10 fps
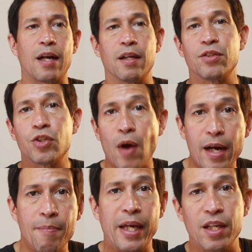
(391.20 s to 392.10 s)
to try
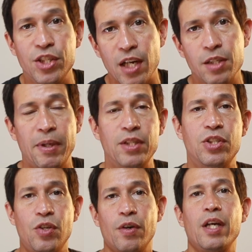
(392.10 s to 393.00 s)
to make adjustments
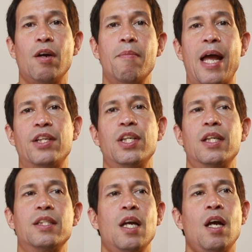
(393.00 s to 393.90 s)
during her
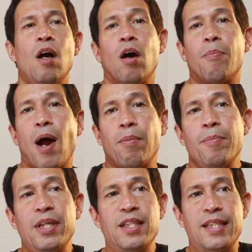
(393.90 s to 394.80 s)
matches. Her
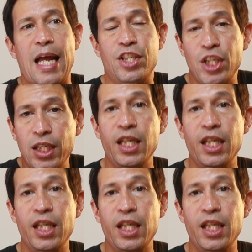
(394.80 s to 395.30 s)
problem is that she